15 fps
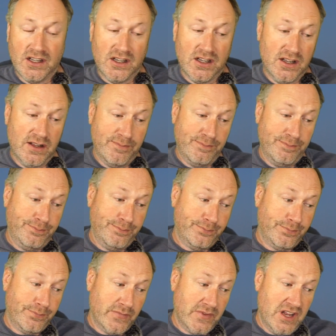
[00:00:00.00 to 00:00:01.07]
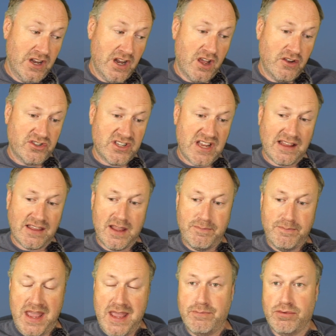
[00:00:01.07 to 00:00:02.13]
you know, sadly
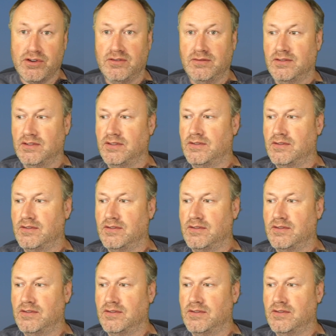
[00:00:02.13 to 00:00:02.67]
people